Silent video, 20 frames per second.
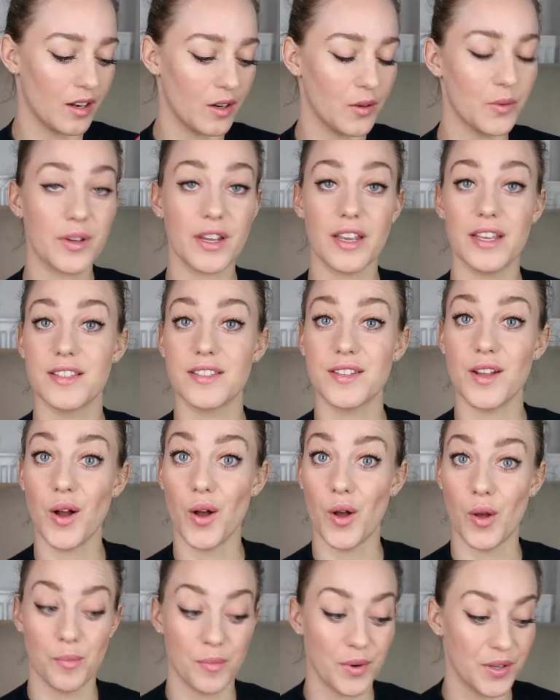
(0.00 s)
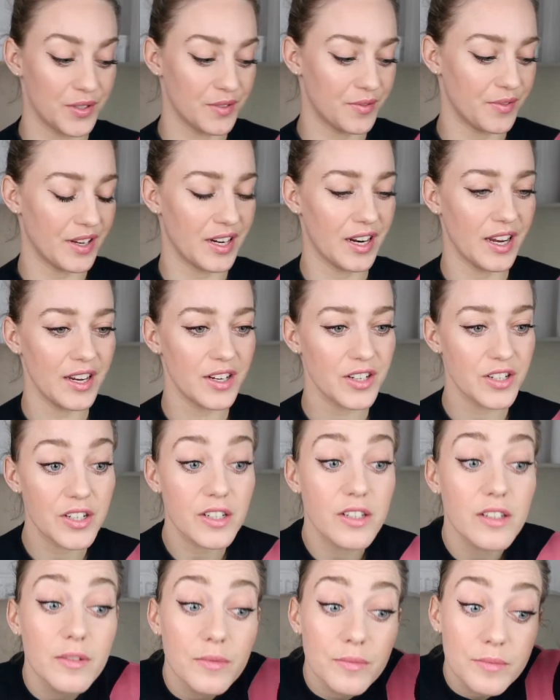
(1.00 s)
Look is almost
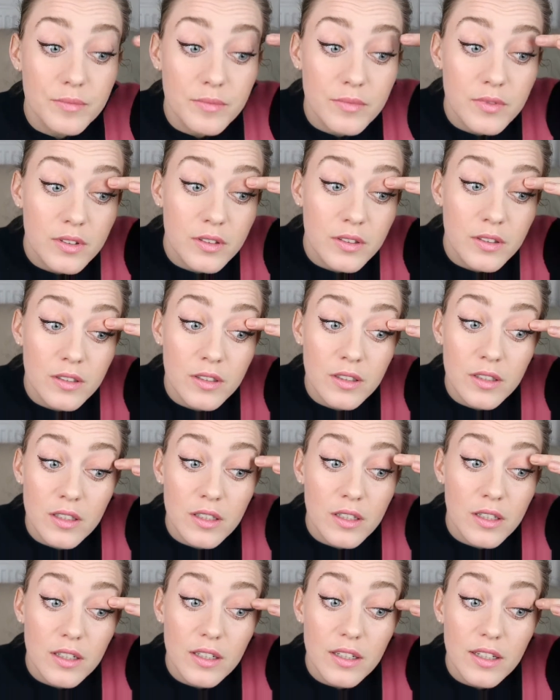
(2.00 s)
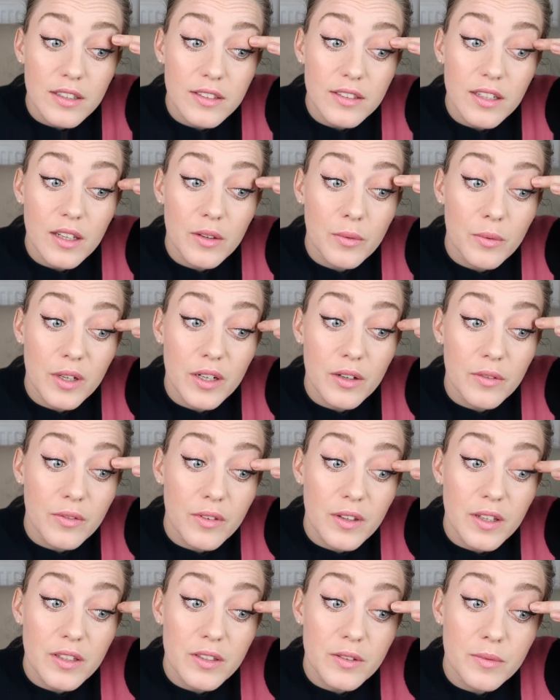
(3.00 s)
finished. Let's get rid
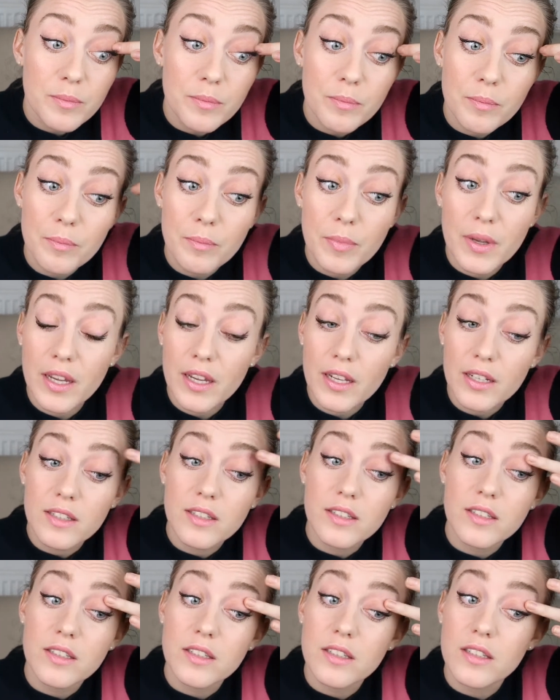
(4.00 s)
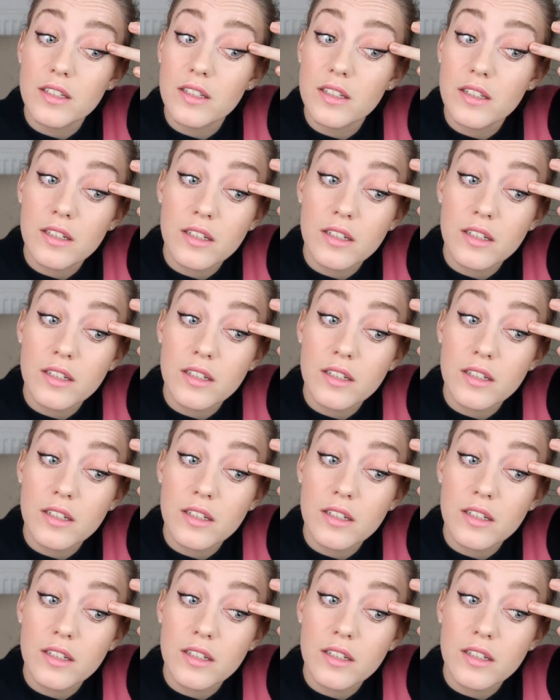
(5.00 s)
of this bit.